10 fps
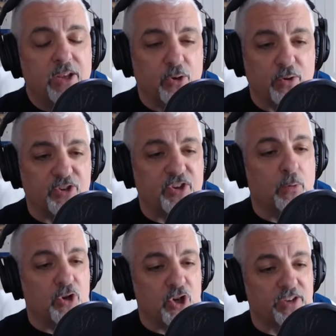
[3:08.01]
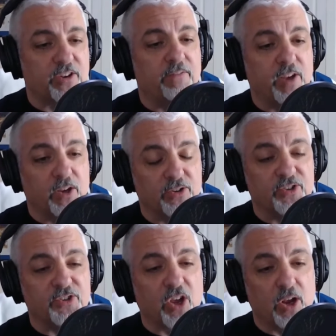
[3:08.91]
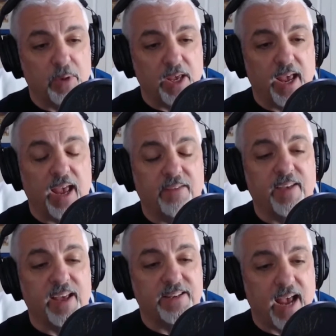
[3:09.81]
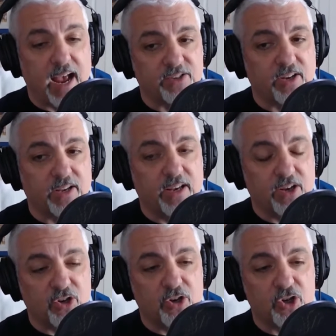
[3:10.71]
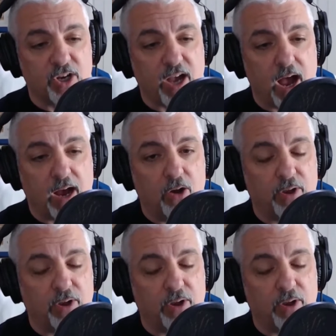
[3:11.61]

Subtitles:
You can see where Justin Fields is going to be a fantastic addition to Chicago,